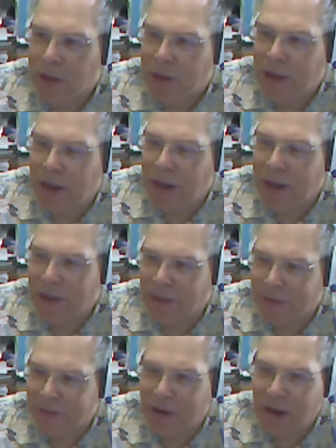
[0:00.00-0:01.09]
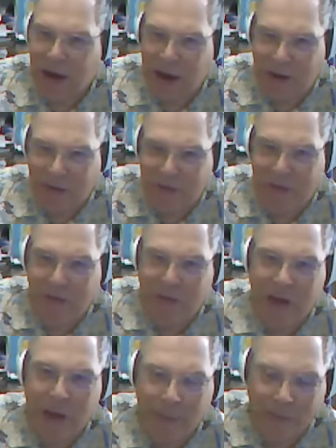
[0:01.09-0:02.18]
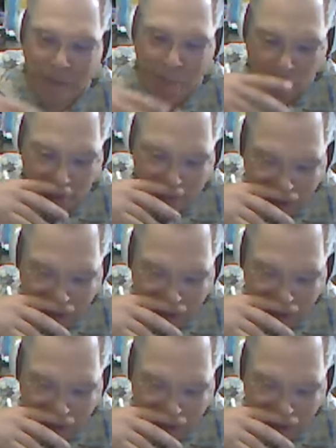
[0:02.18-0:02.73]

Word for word: I and I sent my report